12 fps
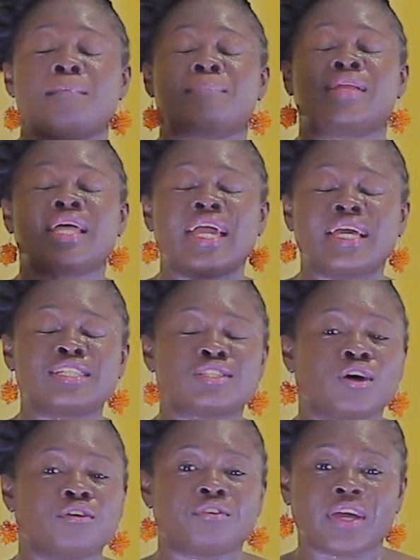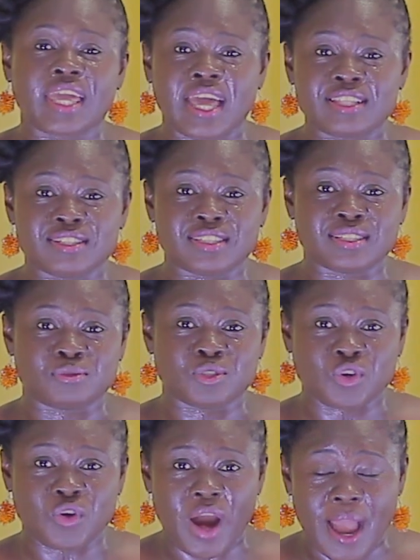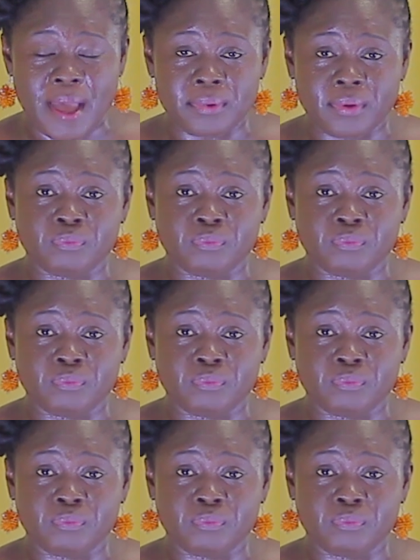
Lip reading: Please don't forget to subscribe.